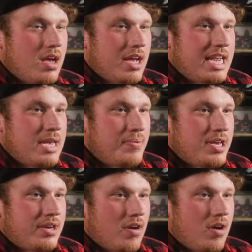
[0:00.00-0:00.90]
an
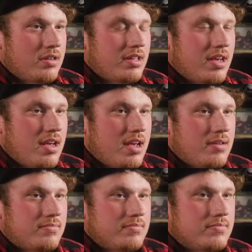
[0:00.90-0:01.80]
EP called
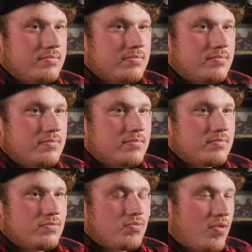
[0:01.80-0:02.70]

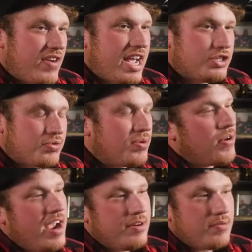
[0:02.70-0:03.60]
Revenge,
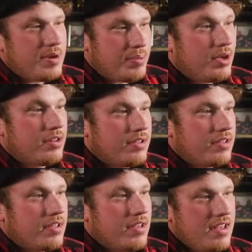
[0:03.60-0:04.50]
Regret, and Rebuild.
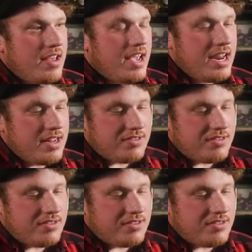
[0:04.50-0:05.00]
And